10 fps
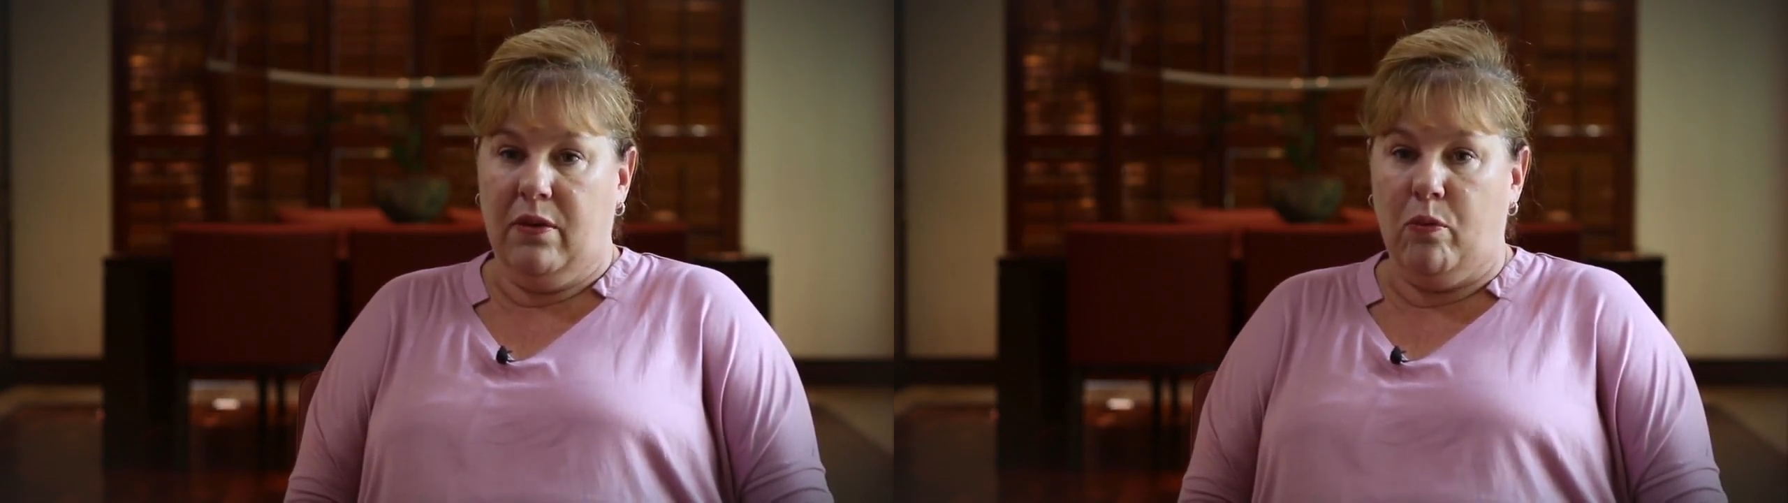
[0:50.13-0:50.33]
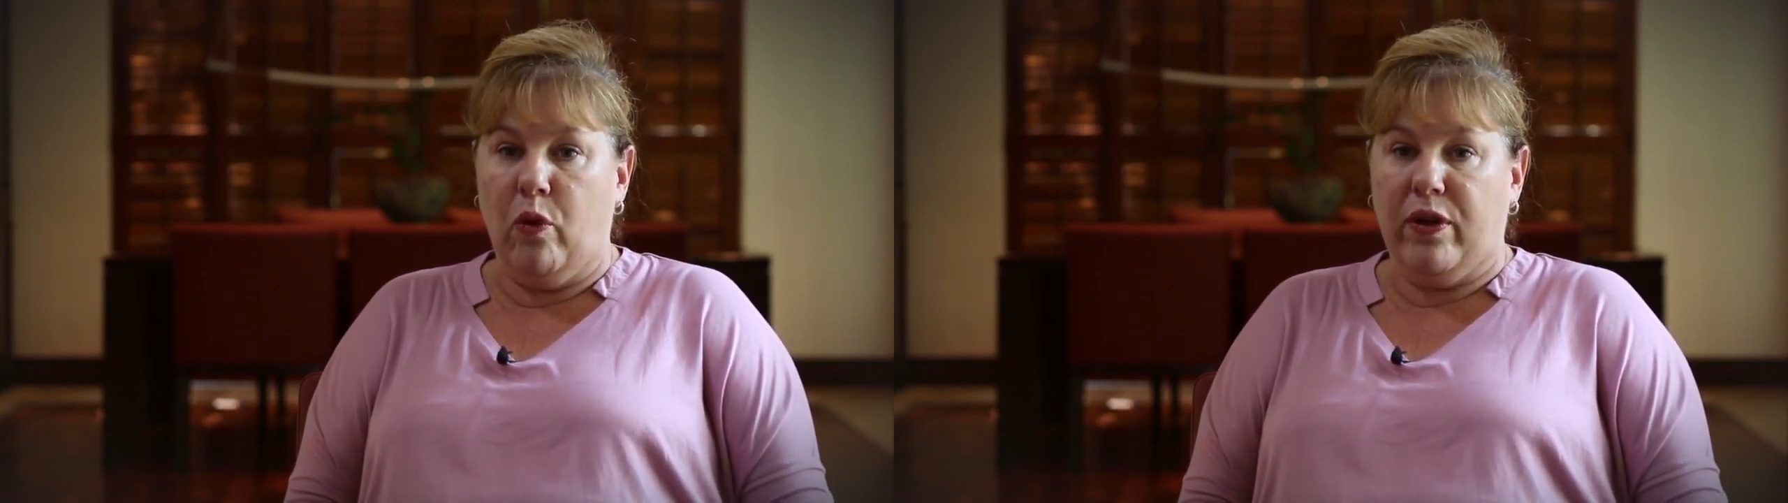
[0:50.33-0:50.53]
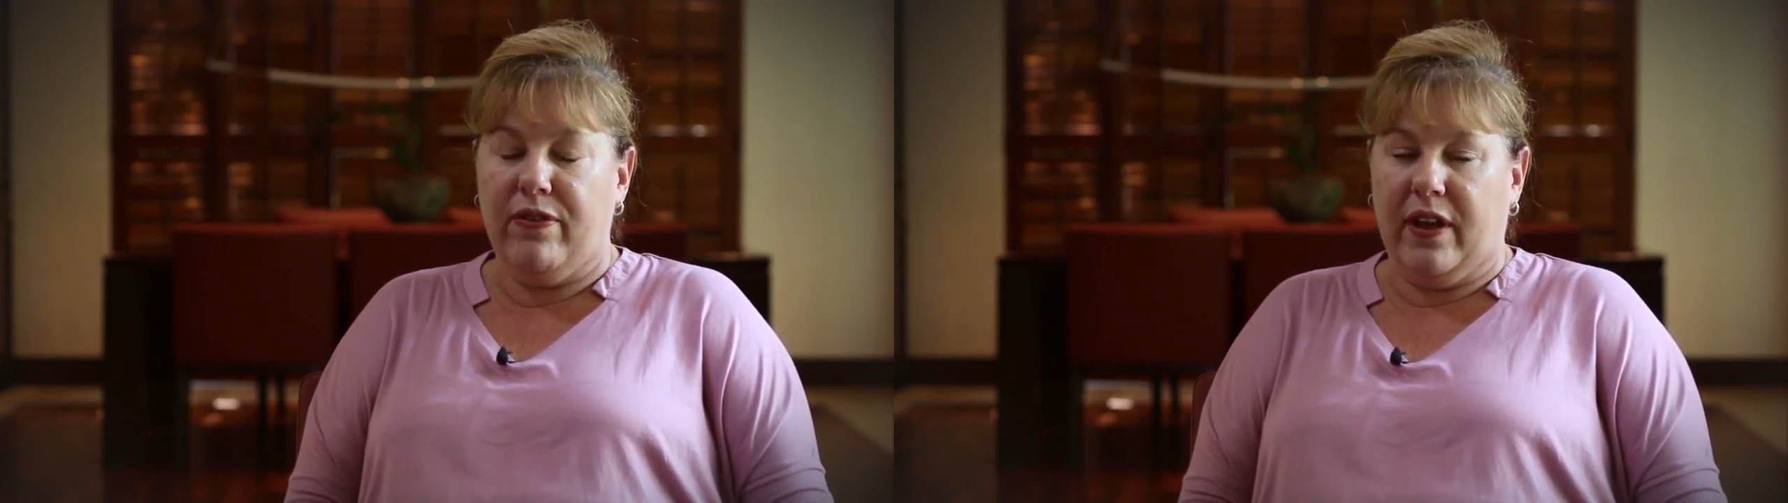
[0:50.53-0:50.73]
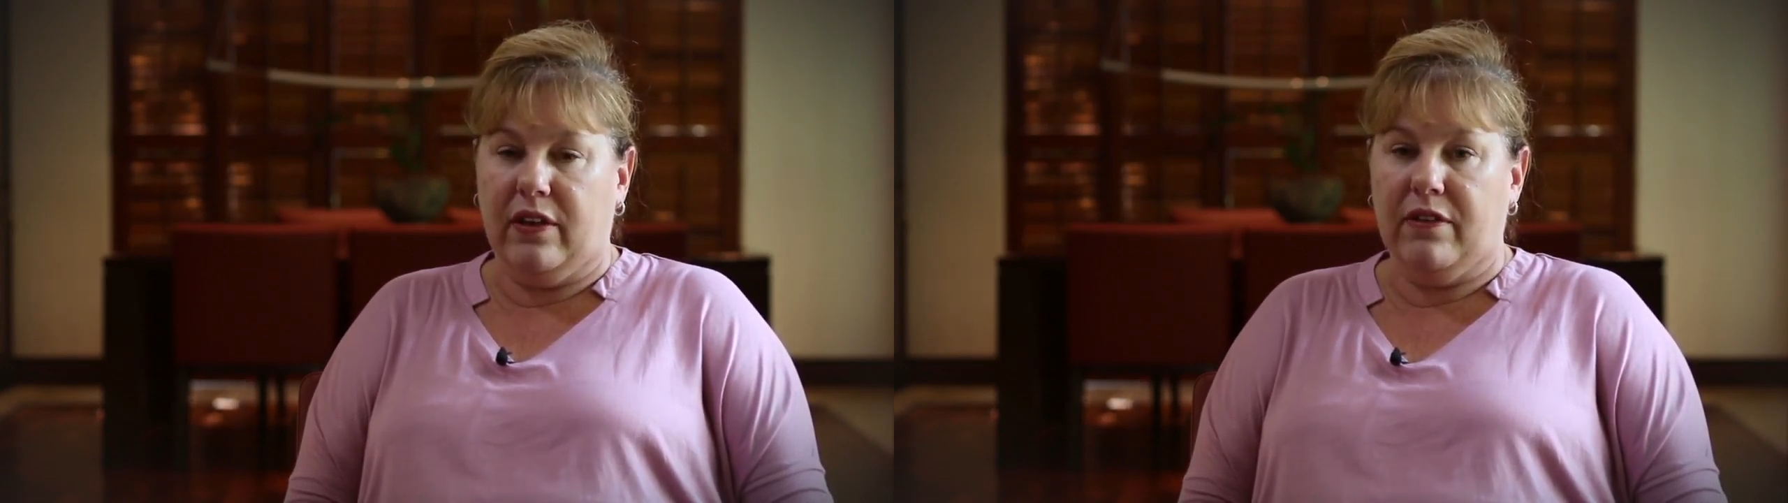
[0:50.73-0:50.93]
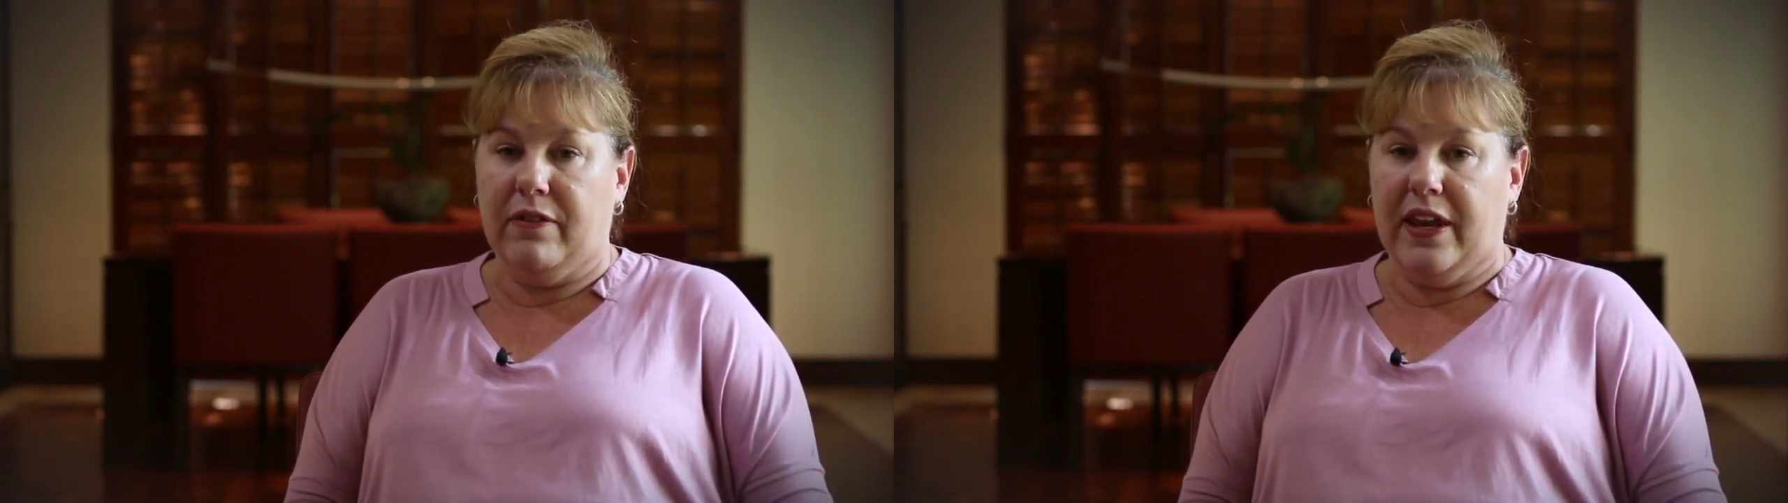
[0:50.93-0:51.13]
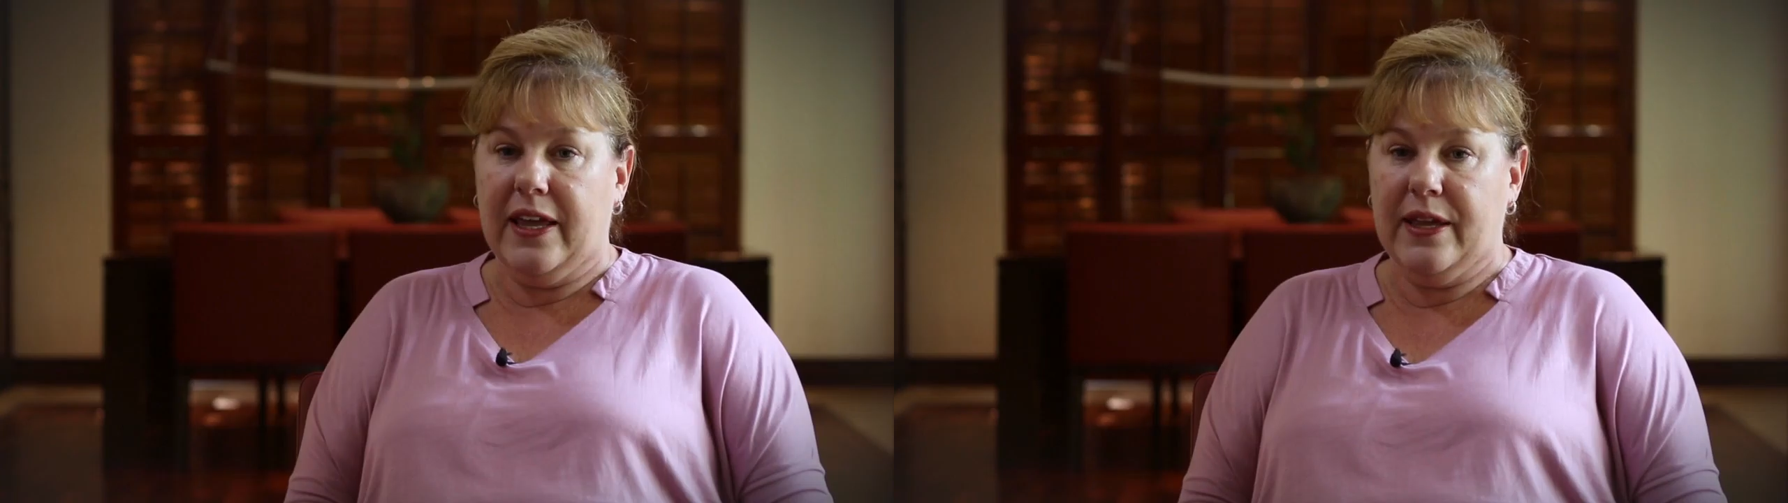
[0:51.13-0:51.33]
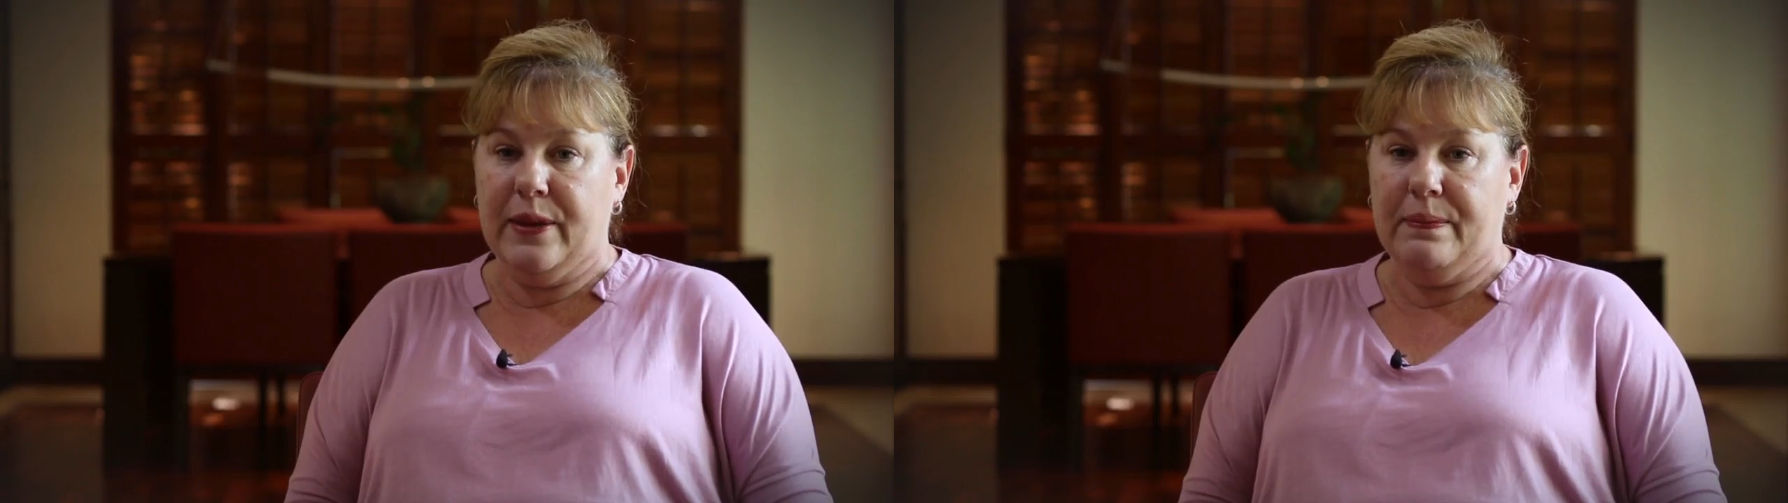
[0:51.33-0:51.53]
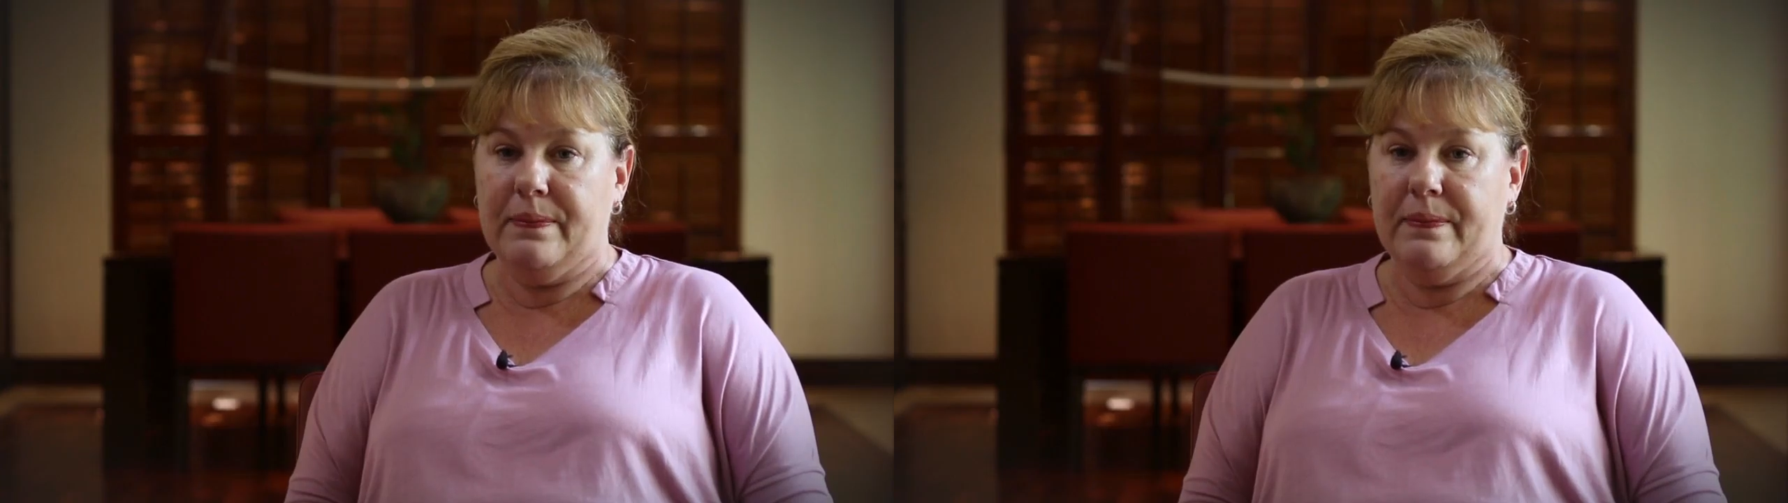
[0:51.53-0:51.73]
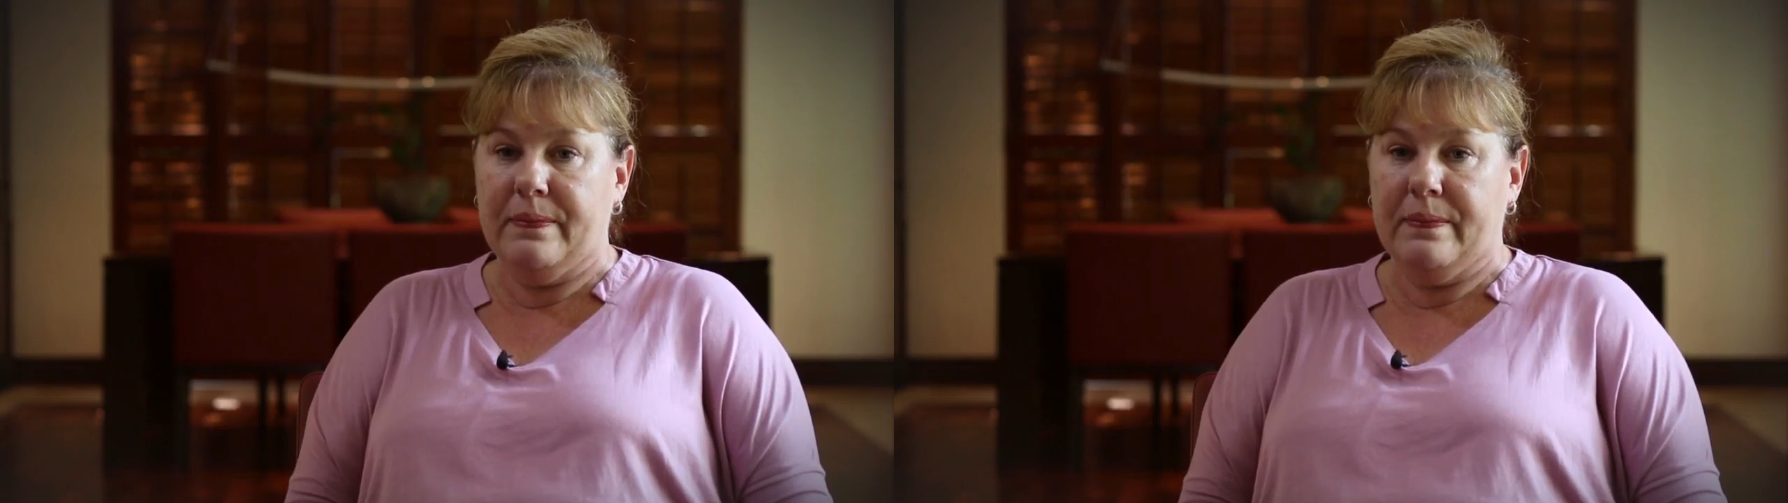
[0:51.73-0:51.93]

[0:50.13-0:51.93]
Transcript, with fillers: more effectively. It's